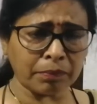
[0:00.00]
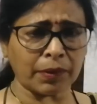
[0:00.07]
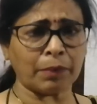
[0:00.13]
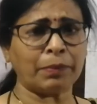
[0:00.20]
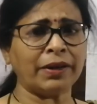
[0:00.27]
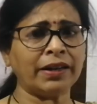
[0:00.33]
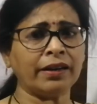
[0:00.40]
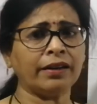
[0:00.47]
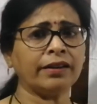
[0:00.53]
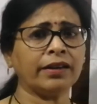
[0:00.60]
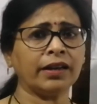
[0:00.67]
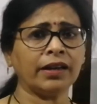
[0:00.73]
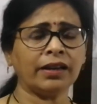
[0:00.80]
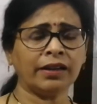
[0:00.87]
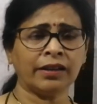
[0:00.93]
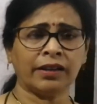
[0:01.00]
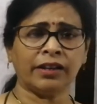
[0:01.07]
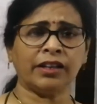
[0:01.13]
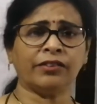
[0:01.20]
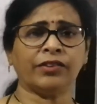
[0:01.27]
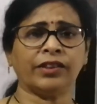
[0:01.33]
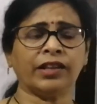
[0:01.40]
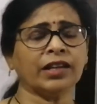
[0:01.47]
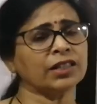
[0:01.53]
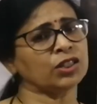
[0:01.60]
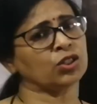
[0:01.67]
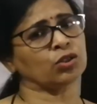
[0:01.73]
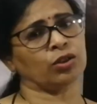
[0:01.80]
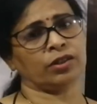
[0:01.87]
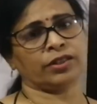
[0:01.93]
abundantly live in the
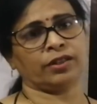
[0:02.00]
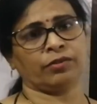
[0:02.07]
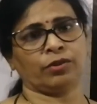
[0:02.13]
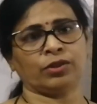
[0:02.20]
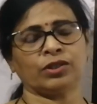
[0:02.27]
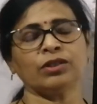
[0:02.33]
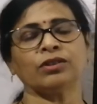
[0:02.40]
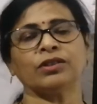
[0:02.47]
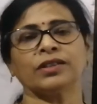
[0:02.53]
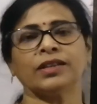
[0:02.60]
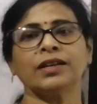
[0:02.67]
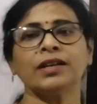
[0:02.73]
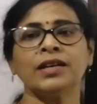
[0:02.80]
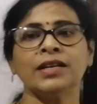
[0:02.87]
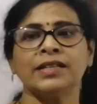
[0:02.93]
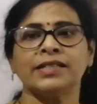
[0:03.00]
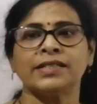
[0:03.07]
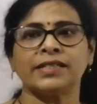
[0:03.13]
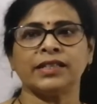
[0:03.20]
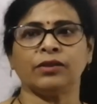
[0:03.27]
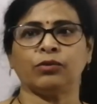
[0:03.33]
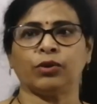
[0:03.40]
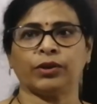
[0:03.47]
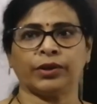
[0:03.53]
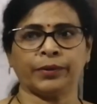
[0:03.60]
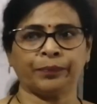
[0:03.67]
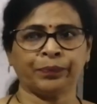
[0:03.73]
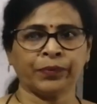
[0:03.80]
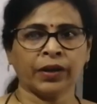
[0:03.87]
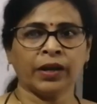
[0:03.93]
salty water or the sea water.